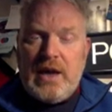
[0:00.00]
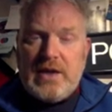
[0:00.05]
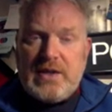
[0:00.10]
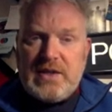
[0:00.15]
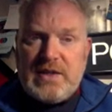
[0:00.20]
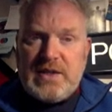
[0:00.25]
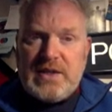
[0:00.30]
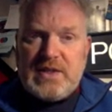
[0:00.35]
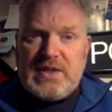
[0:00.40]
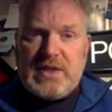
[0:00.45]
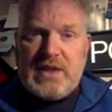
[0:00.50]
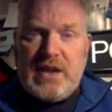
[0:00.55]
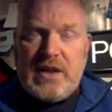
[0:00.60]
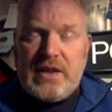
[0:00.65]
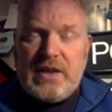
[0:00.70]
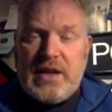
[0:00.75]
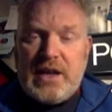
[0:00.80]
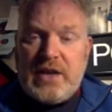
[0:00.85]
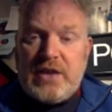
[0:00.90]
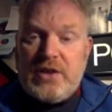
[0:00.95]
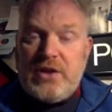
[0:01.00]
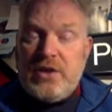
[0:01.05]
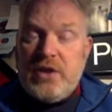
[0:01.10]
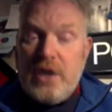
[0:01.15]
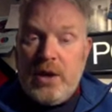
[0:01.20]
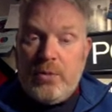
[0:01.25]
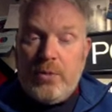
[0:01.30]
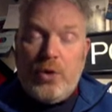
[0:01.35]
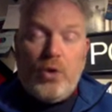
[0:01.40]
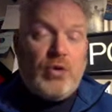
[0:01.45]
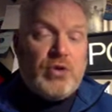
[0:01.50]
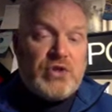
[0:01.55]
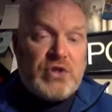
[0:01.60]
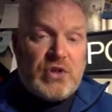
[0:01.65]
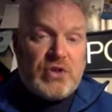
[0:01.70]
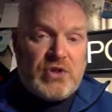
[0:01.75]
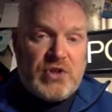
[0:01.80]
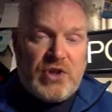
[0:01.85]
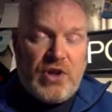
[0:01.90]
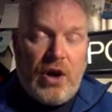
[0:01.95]
to this side canyon, but
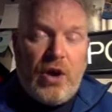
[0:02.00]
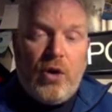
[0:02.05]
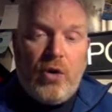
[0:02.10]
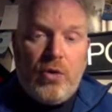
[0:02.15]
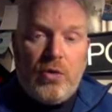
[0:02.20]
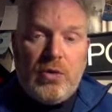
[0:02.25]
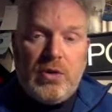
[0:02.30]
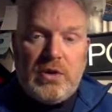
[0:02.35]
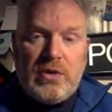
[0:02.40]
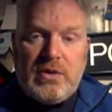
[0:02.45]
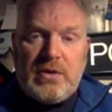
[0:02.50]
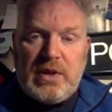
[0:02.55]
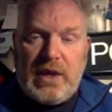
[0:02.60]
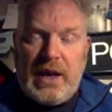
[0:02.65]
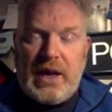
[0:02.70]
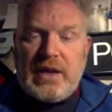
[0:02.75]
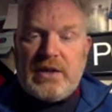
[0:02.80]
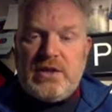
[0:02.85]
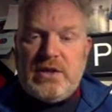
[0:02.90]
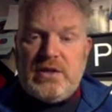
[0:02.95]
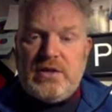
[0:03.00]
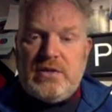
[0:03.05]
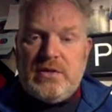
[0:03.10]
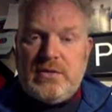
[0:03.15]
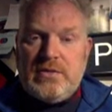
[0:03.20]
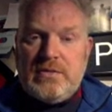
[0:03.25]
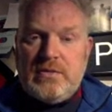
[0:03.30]
also to the whole canyon,